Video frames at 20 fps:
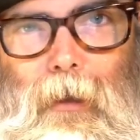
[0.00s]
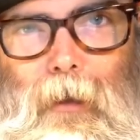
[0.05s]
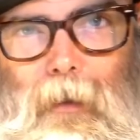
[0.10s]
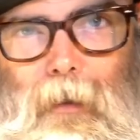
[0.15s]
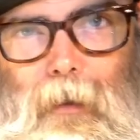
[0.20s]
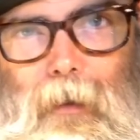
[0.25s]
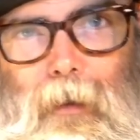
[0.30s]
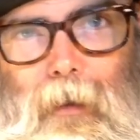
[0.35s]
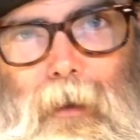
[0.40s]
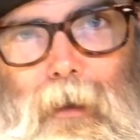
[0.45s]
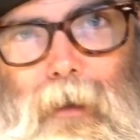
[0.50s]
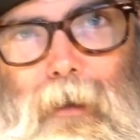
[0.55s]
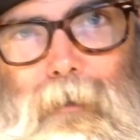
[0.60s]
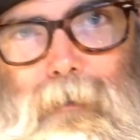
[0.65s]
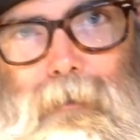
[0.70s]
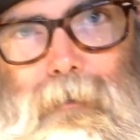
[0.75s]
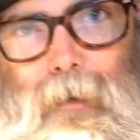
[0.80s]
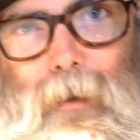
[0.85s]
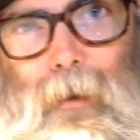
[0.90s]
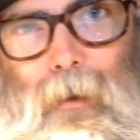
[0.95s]

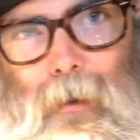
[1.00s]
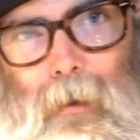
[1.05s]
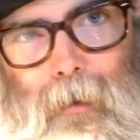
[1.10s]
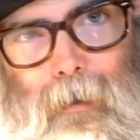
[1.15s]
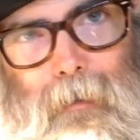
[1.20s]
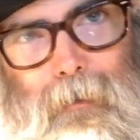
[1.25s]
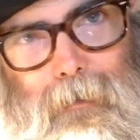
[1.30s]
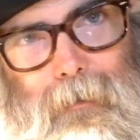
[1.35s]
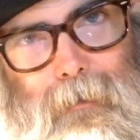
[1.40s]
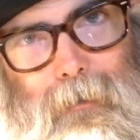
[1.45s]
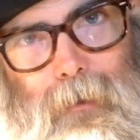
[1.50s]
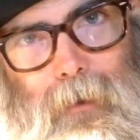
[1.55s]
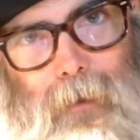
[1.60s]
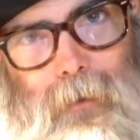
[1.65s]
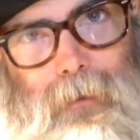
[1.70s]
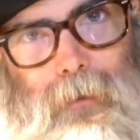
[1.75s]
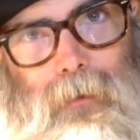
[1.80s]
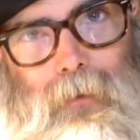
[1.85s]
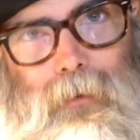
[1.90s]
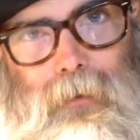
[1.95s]
are
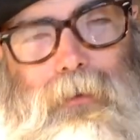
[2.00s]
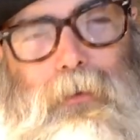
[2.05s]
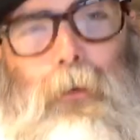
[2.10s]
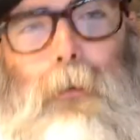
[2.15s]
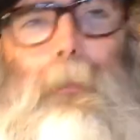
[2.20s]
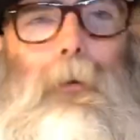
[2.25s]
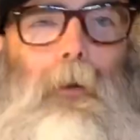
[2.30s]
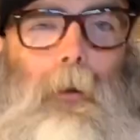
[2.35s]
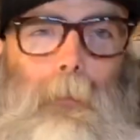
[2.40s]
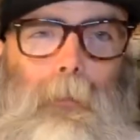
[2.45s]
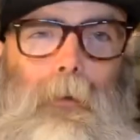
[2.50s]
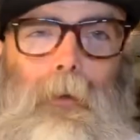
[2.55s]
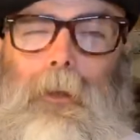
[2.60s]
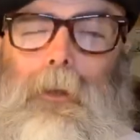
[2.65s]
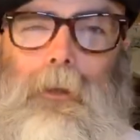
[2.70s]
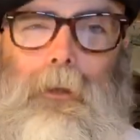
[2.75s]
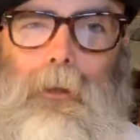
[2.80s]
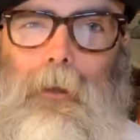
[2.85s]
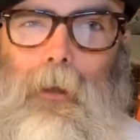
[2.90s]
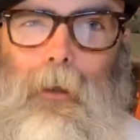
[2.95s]
just super
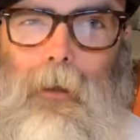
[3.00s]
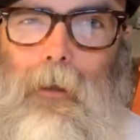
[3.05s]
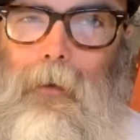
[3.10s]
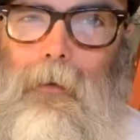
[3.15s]
appreciated.